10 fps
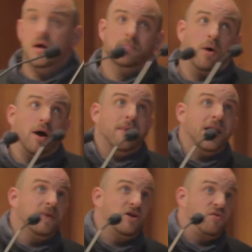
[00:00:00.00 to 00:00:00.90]
by
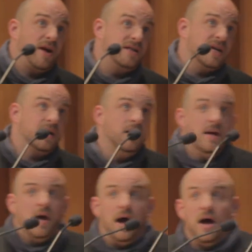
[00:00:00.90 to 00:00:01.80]
maybe creating
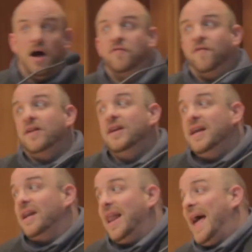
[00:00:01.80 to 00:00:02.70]
a fun
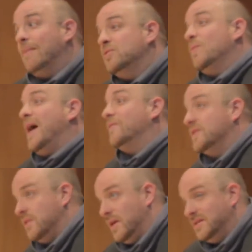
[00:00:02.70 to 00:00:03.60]
little app to
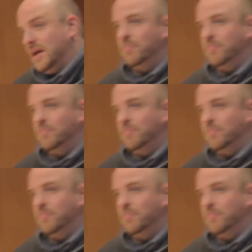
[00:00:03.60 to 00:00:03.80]
advertise it,